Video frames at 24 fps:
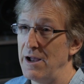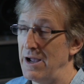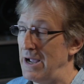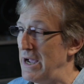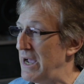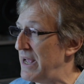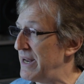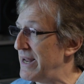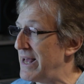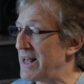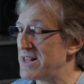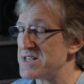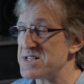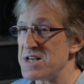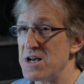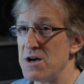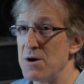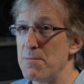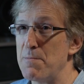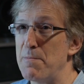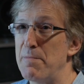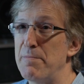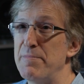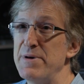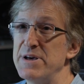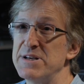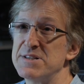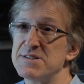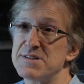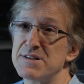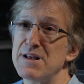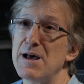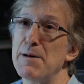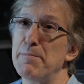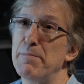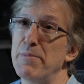And that's a big
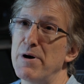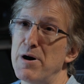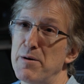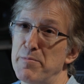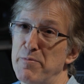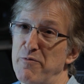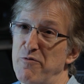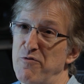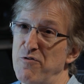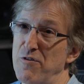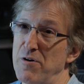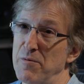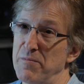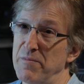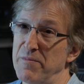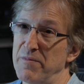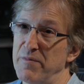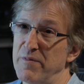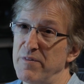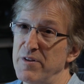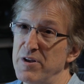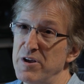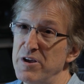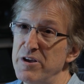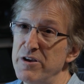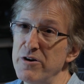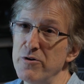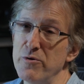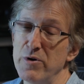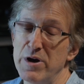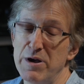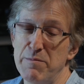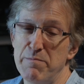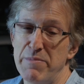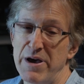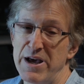step up from the
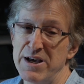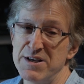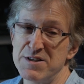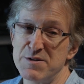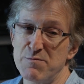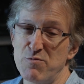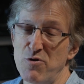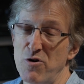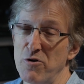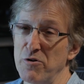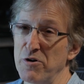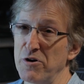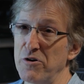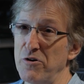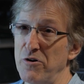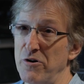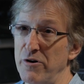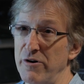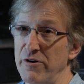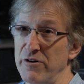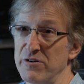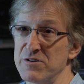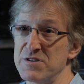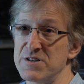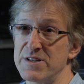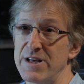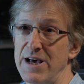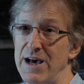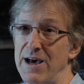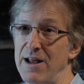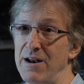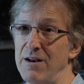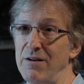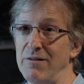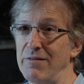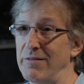Huey-based protocols
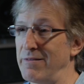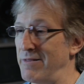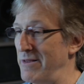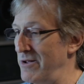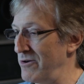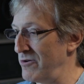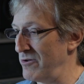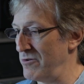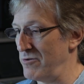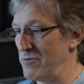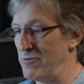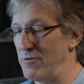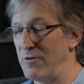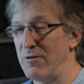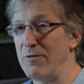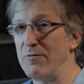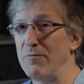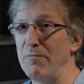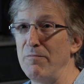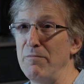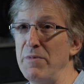that little